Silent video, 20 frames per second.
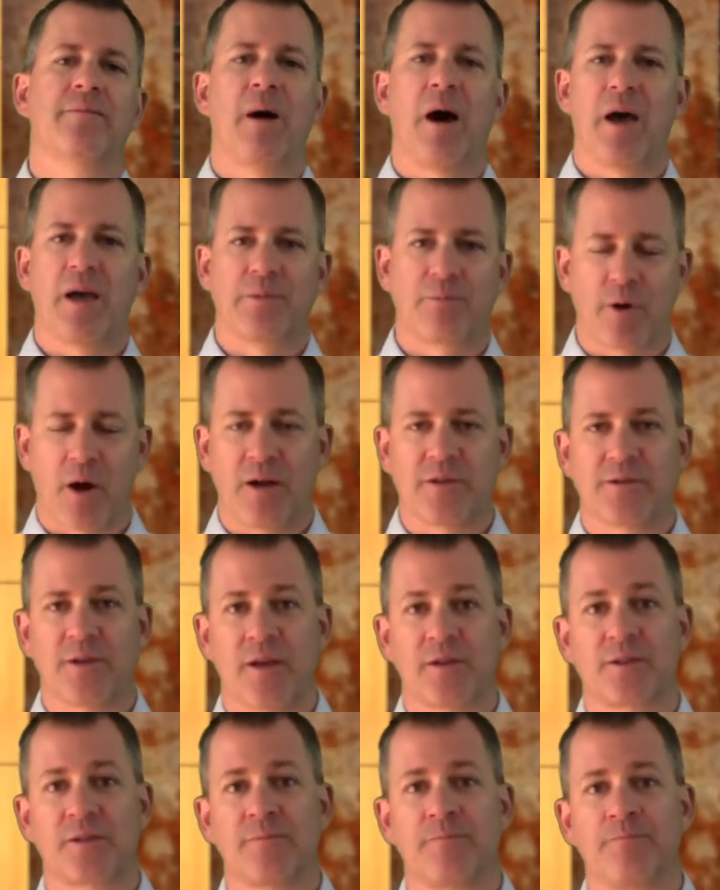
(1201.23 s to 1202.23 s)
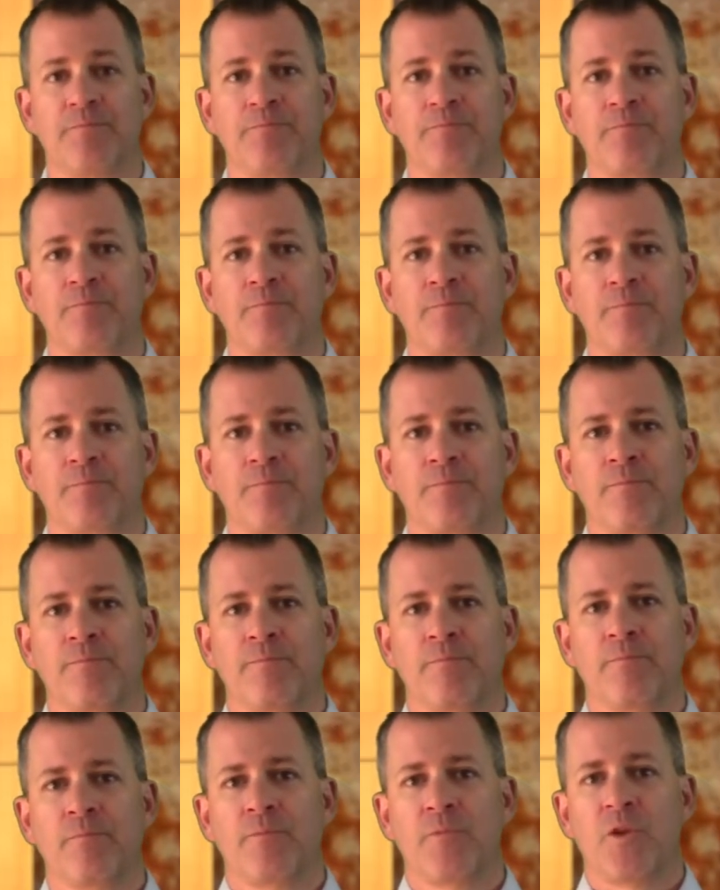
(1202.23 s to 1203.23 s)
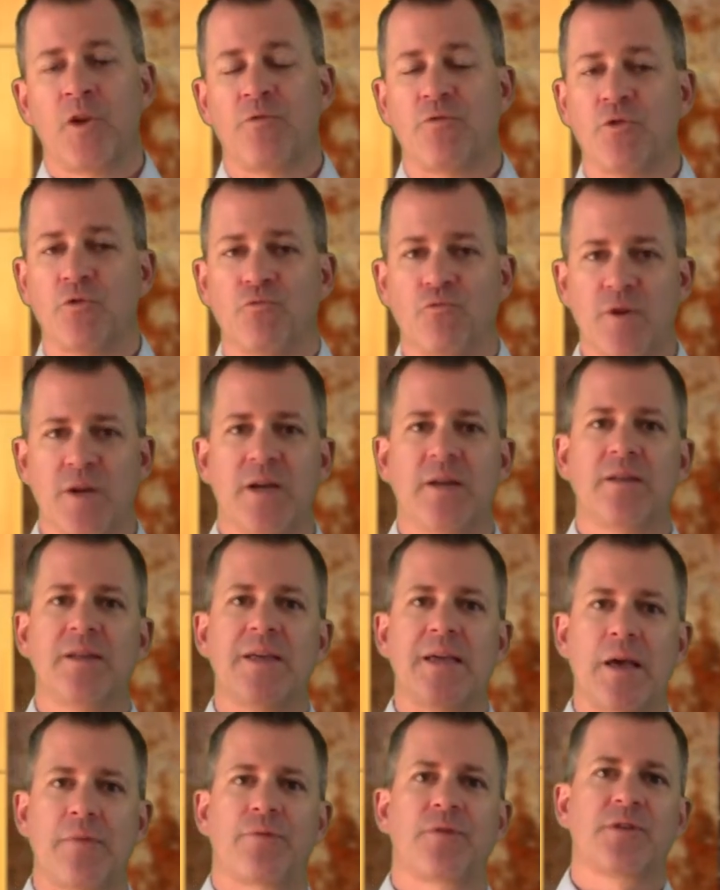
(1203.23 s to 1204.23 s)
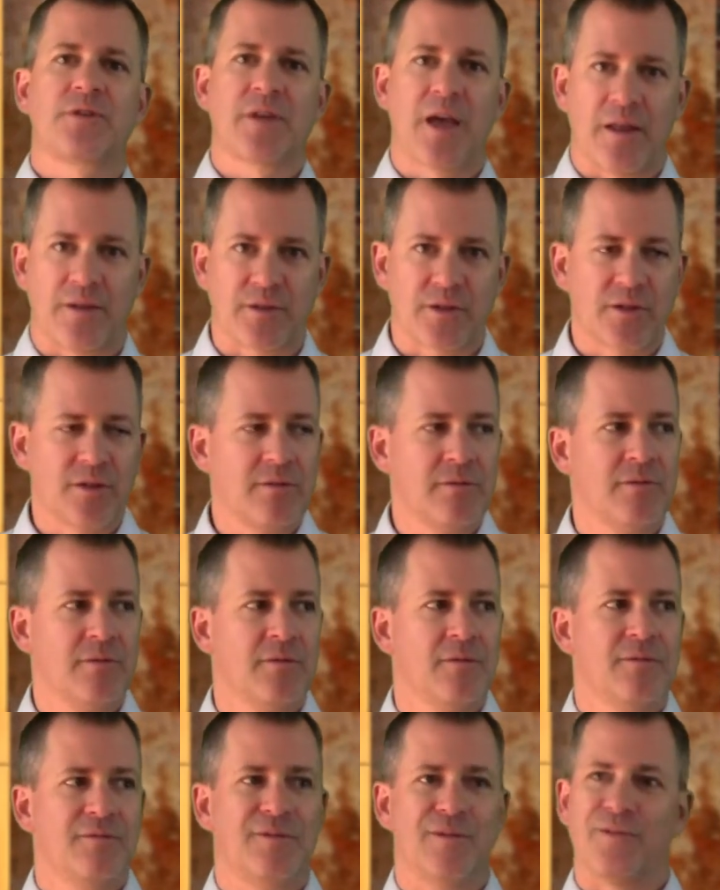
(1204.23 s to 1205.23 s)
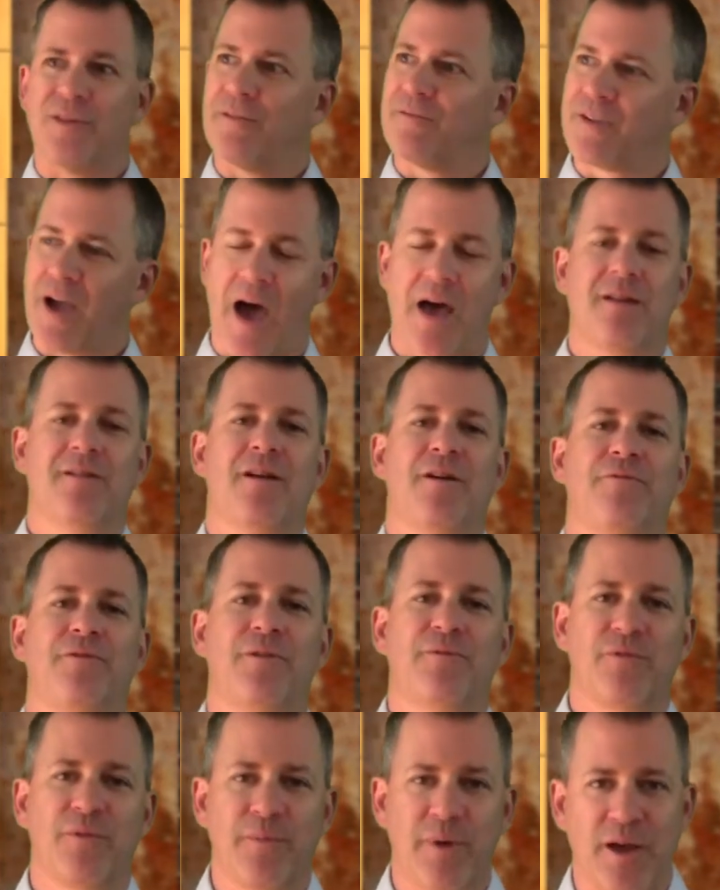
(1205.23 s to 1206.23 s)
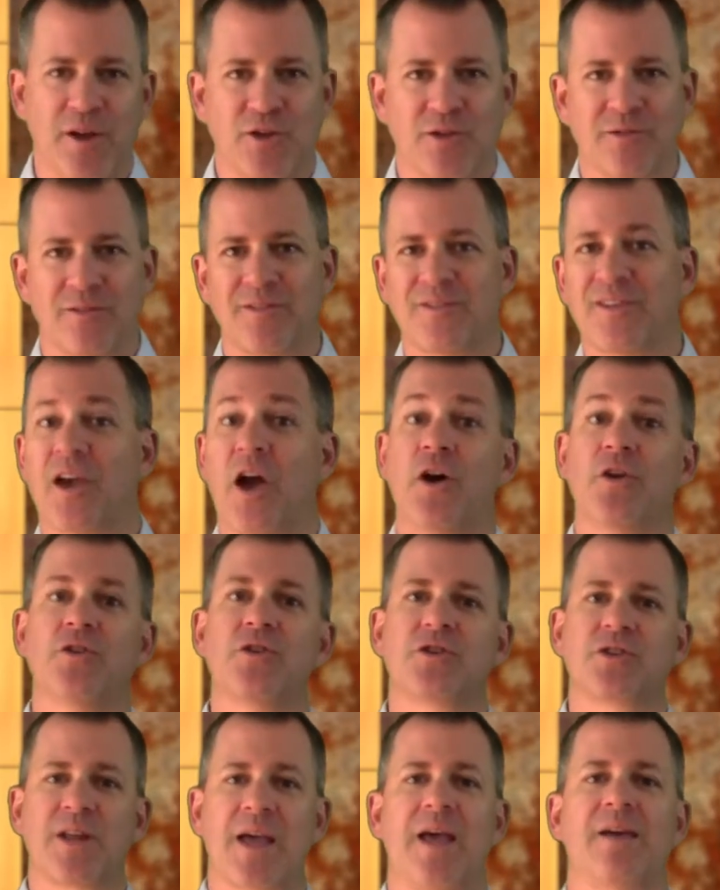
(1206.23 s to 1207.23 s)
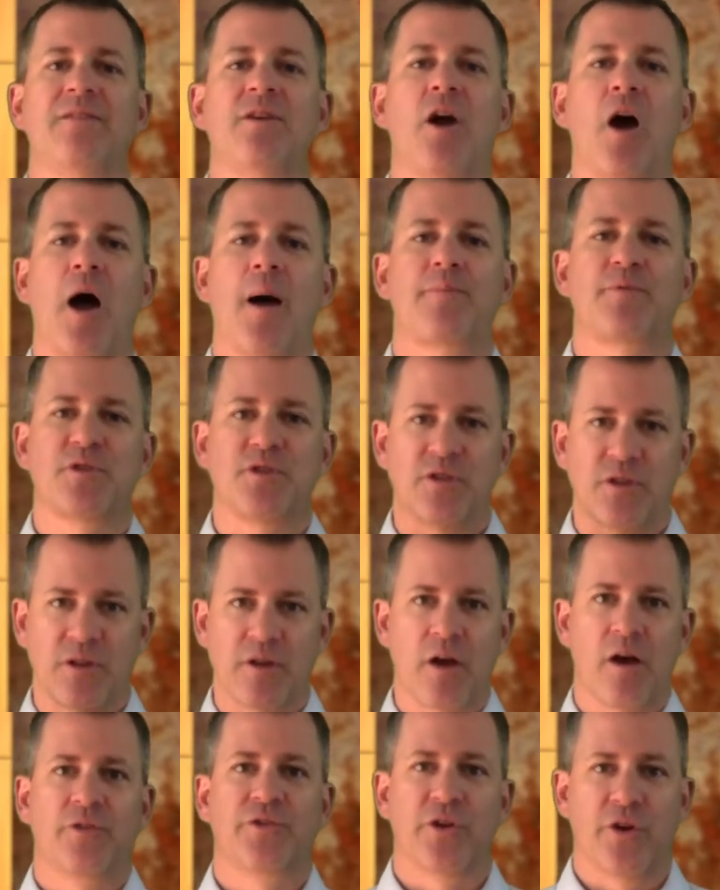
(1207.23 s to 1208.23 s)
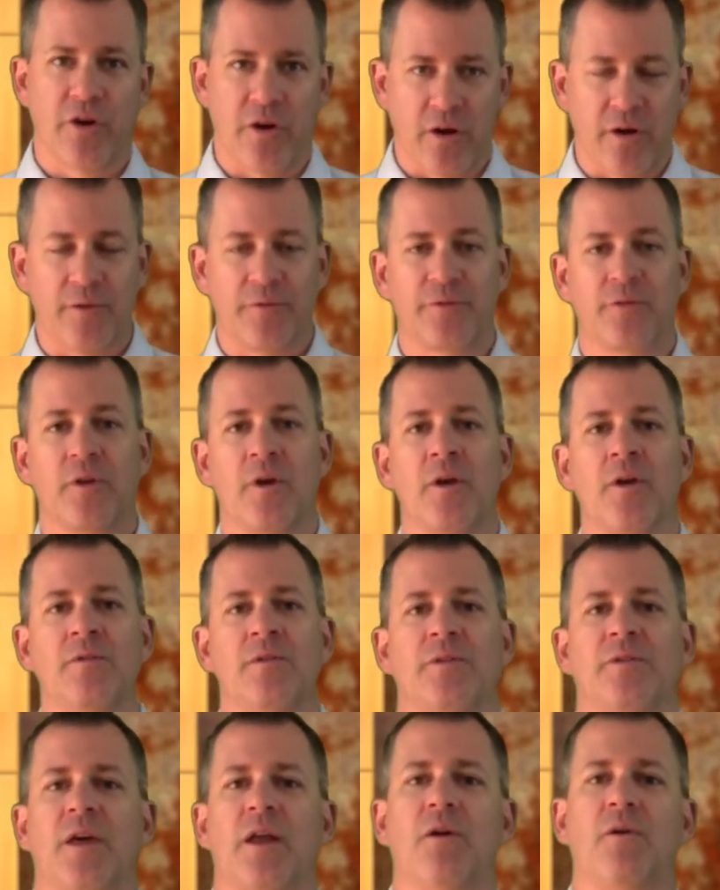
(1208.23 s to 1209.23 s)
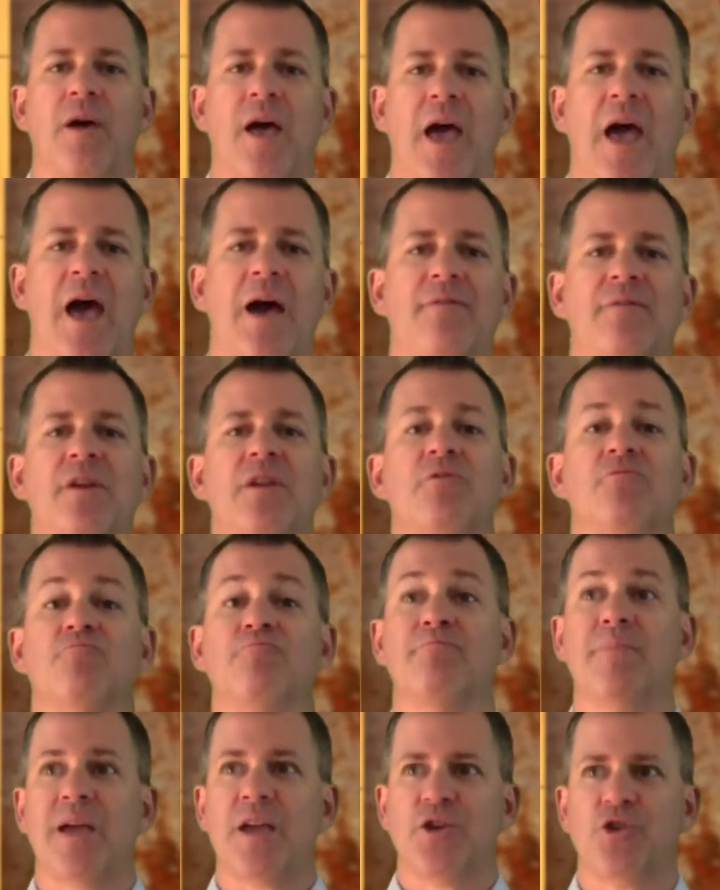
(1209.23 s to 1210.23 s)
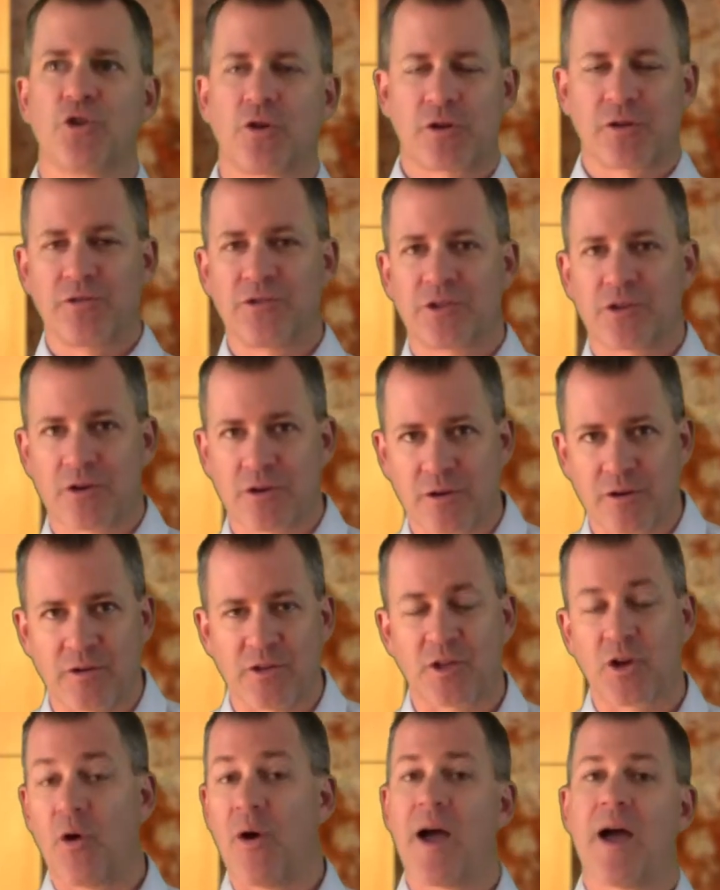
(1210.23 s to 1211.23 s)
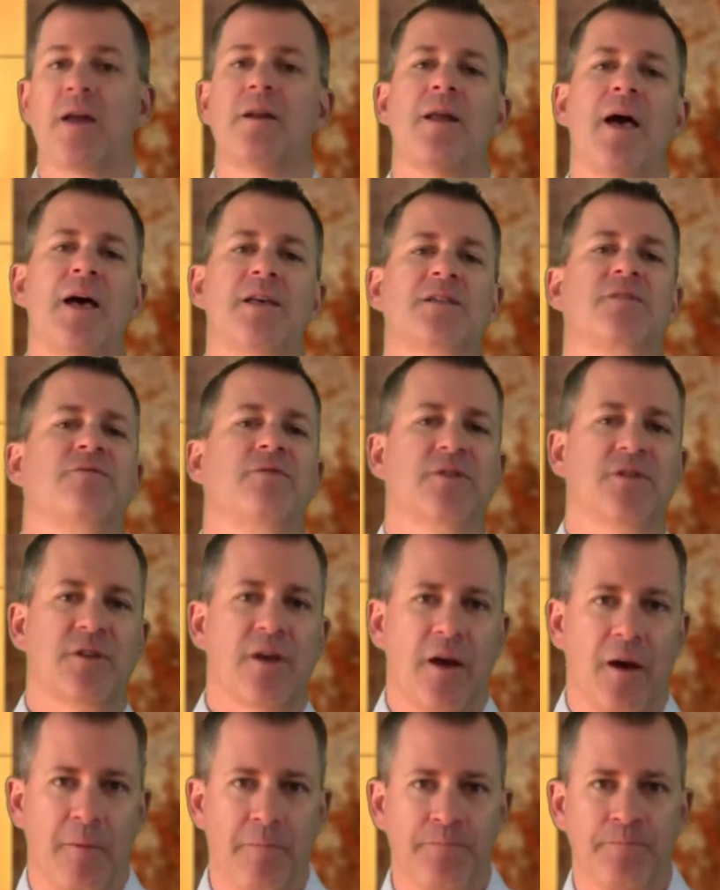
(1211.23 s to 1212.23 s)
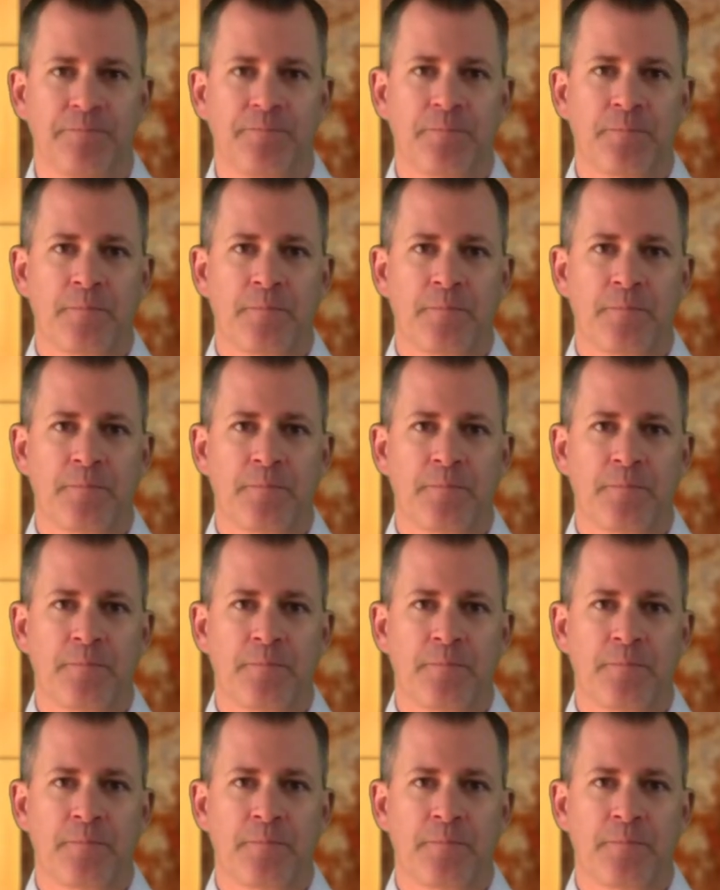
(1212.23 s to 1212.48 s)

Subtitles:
the buying process. If you really get the sense that they've got enough information, that they understand the options and the alternatives, that they don't have any major concerns, go ahead and ask for the sale.